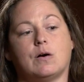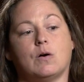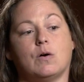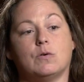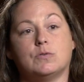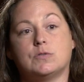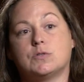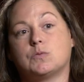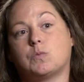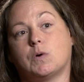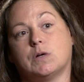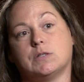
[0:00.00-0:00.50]

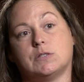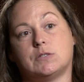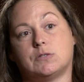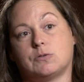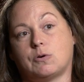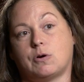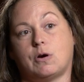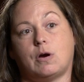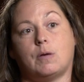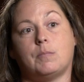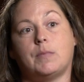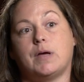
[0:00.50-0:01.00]
owns one
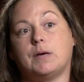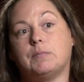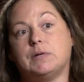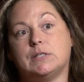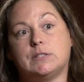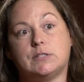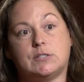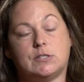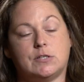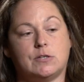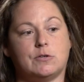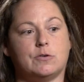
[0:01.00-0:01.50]
store or maybe
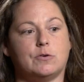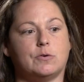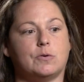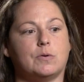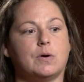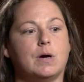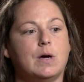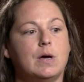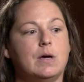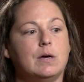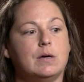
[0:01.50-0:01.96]
two,